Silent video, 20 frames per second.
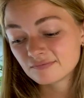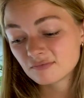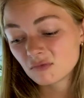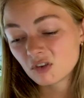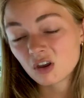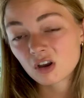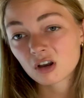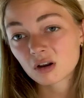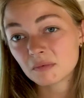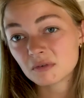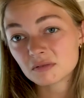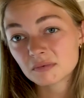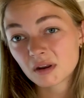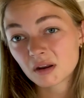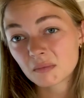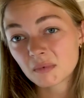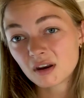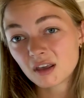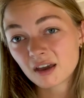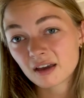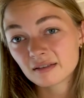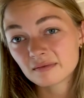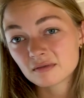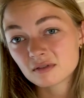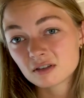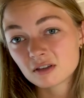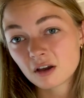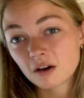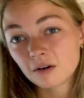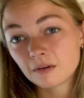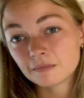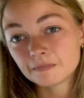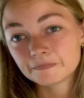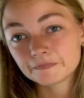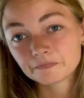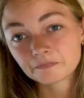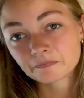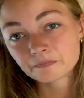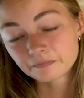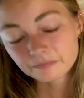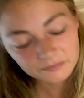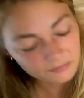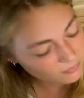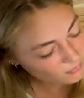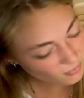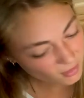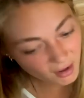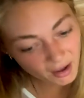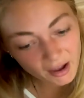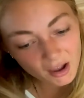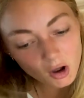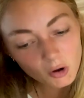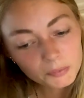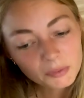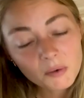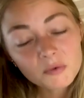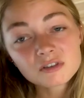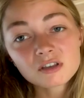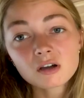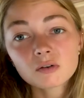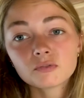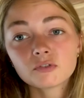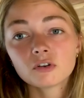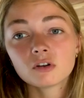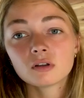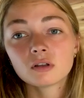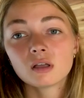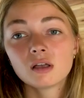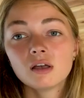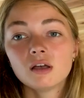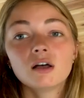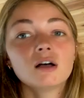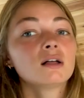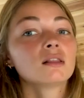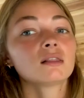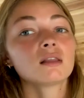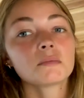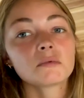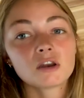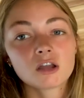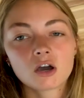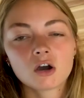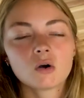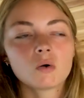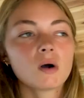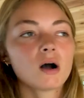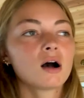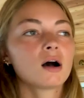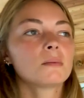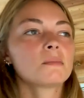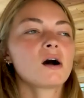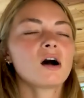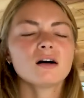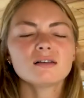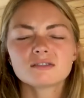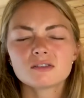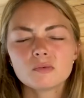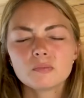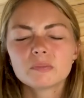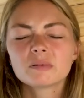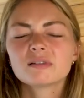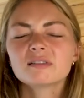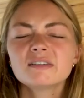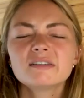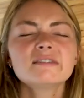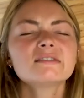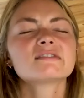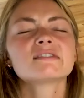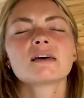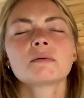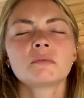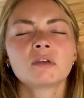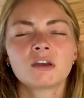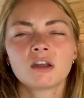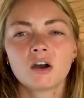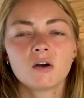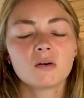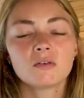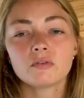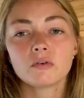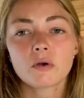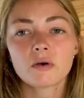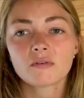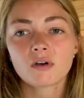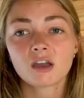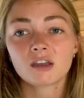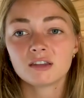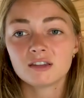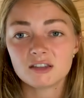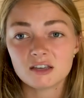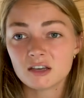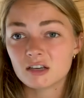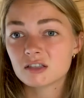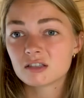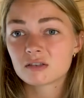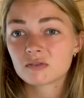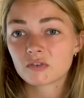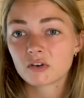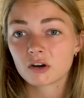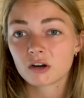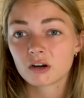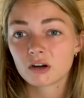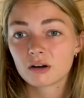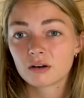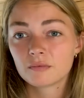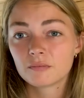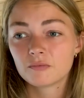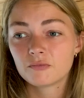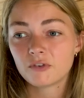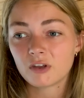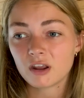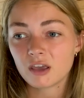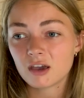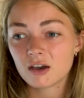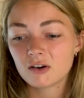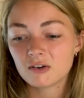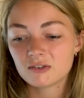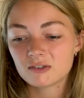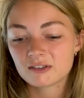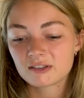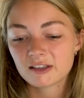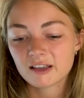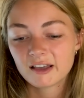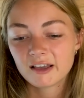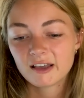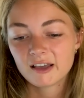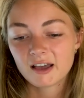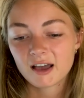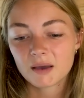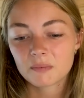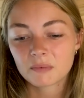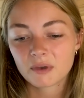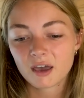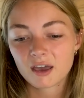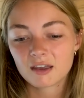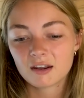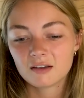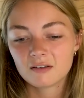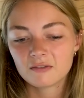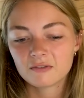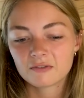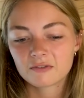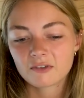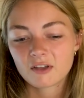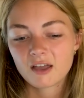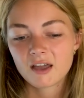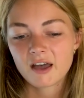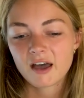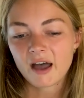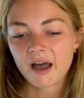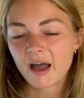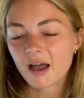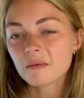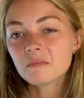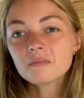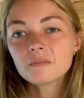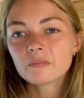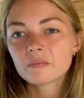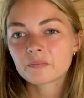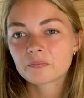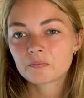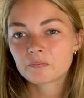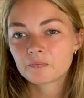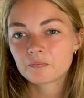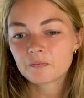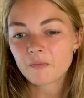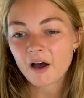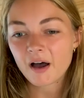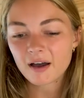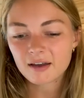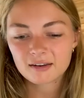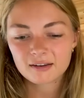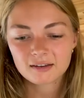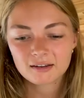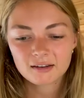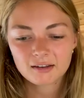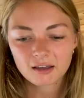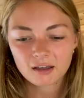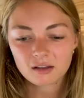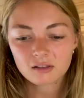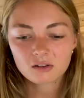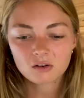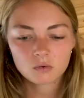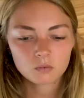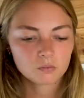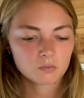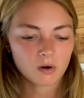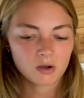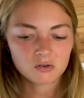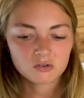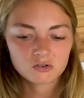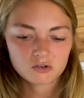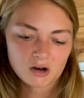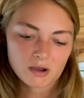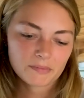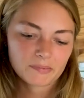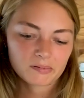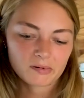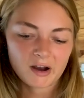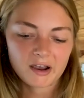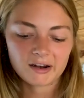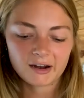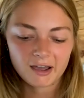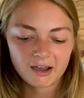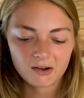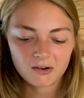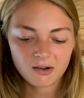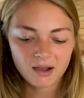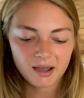you're going to be spending money on. So I hope that was helpful. Let me know. Also, please let me know if you have ideas for videos. I'm on like a little road trip right now.